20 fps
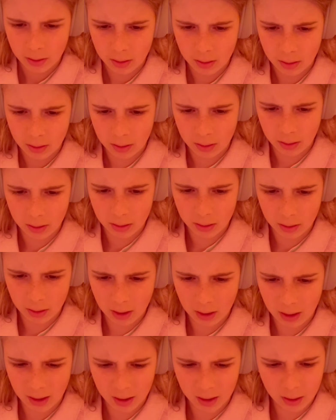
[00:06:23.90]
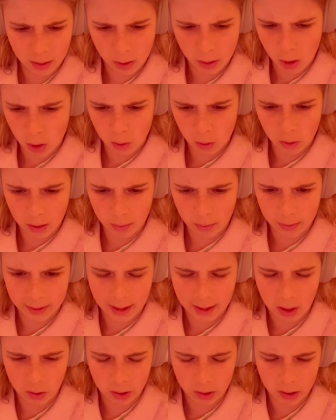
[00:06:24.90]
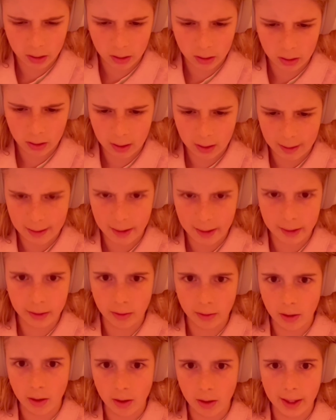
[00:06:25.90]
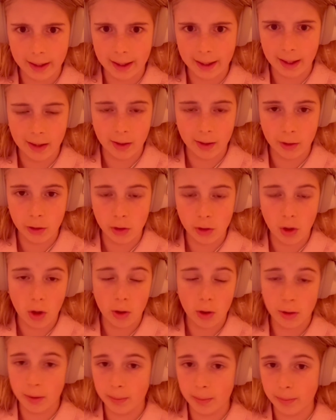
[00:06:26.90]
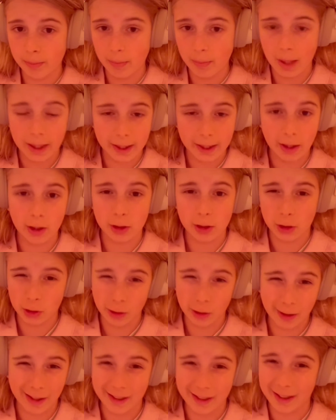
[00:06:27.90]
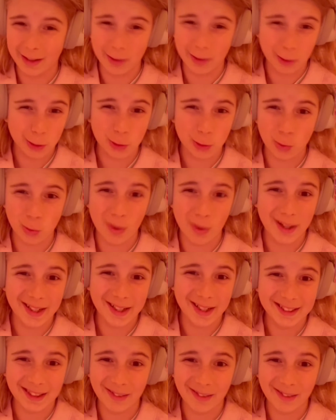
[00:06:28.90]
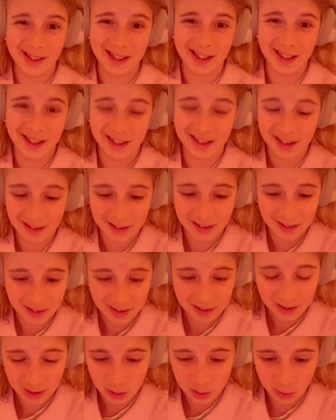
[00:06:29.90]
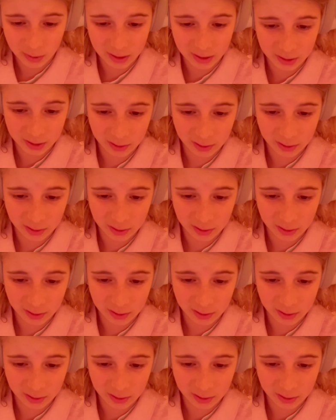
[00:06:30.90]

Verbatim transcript: Uh, I don't know. I would doubt it. I think they're all like in their all the main characters are like in their twenties. I would think, twenties or